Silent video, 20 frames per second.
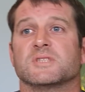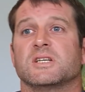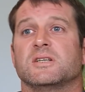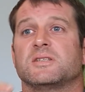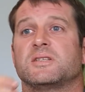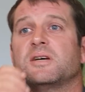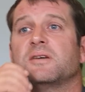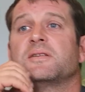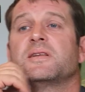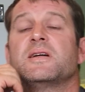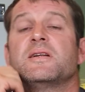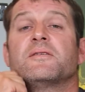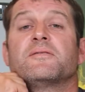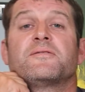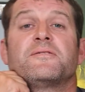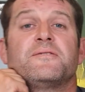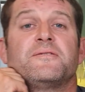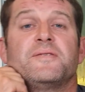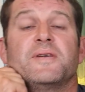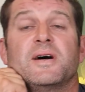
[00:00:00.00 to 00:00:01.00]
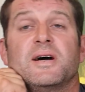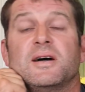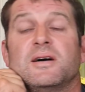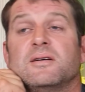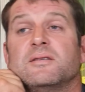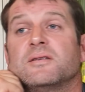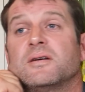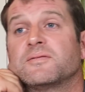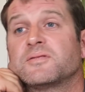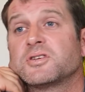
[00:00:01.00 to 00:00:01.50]
So then
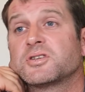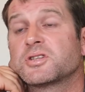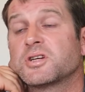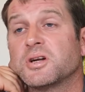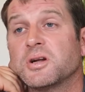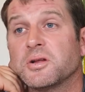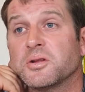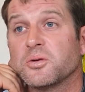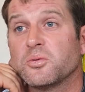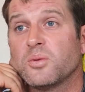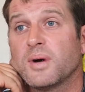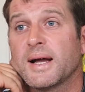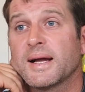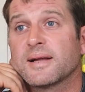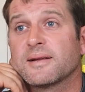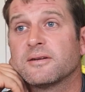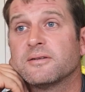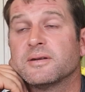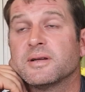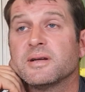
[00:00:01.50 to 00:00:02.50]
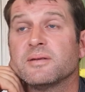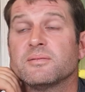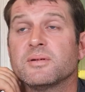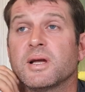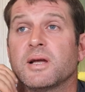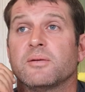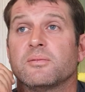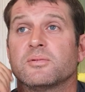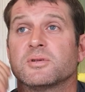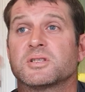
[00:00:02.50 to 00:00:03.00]
I've just gone on the Waggler, and
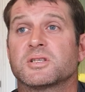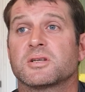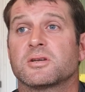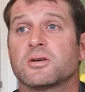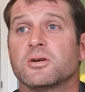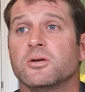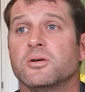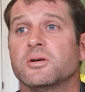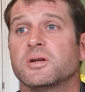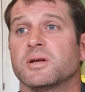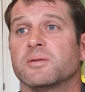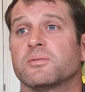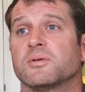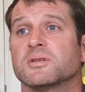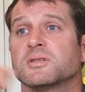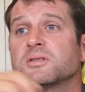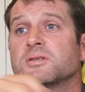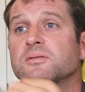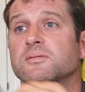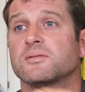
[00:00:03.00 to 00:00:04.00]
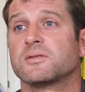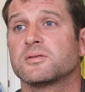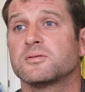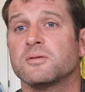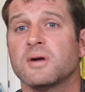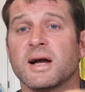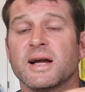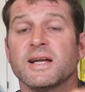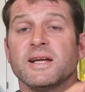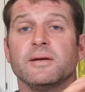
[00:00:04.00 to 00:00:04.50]
it was good. It wasn't
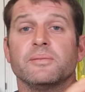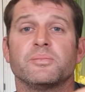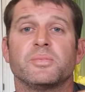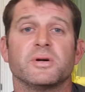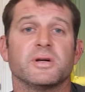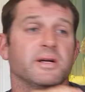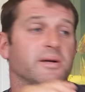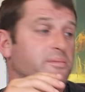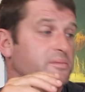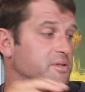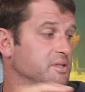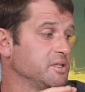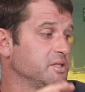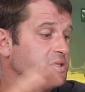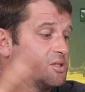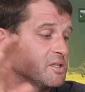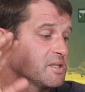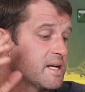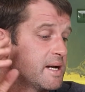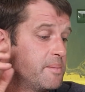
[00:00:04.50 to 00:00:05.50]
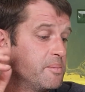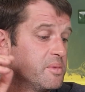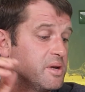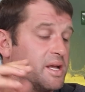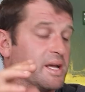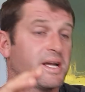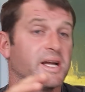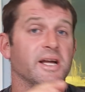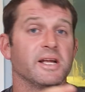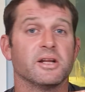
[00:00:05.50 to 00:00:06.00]
great, but you just kept
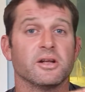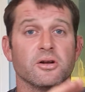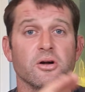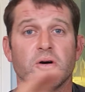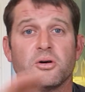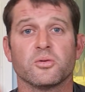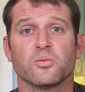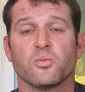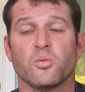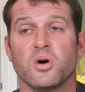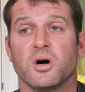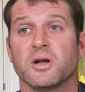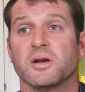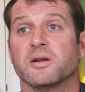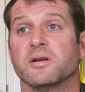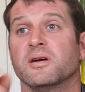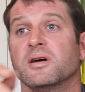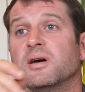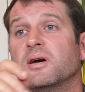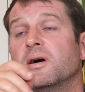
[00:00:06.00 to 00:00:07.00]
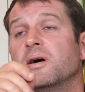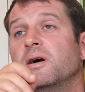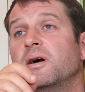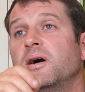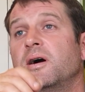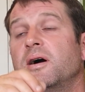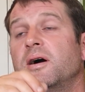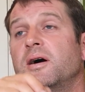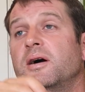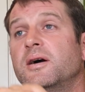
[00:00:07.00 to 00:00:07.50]
nicking an odd one.
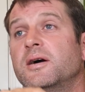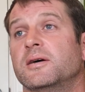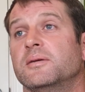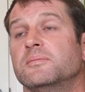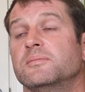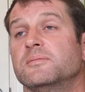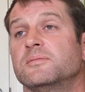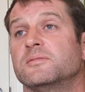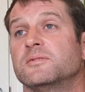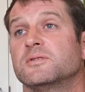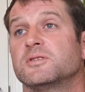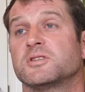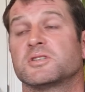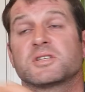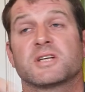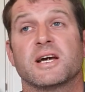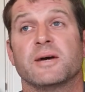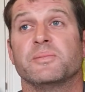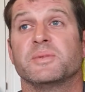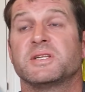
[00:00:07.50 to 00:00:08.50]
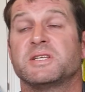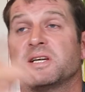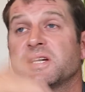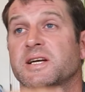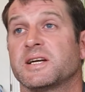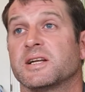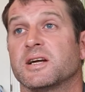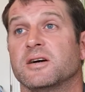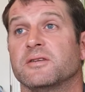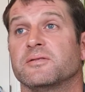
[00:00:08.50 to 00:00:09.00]
Just kept me
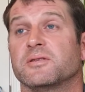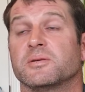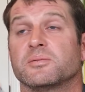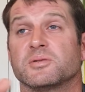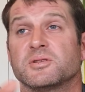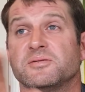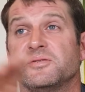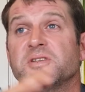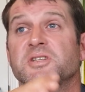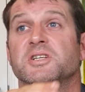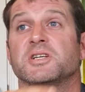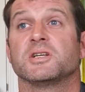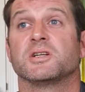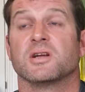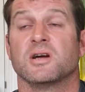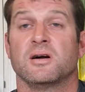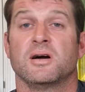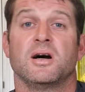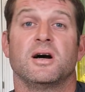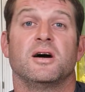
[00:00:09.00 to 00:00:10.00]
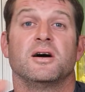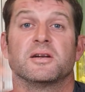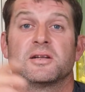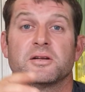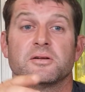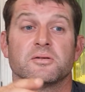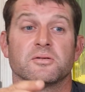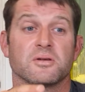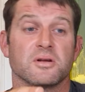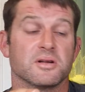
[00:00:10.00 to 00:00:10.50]
ticking over. It was fishing hard
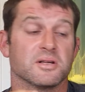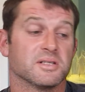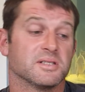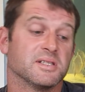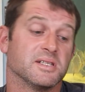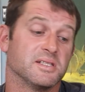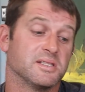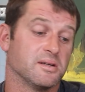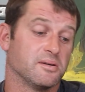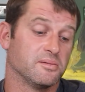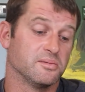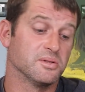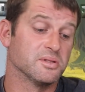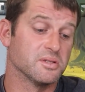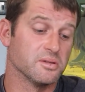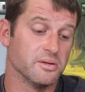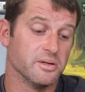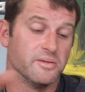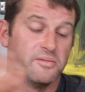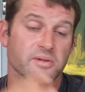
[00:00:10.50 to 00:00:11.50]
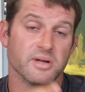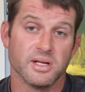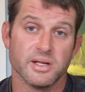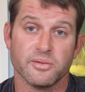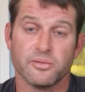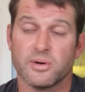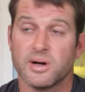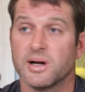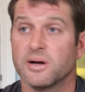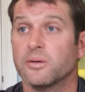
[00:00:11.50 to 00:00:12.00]
in all honesty, so I was doing
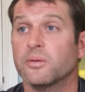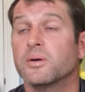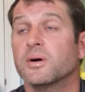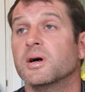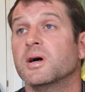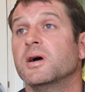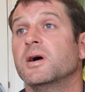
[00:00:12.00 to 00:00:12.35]
really well.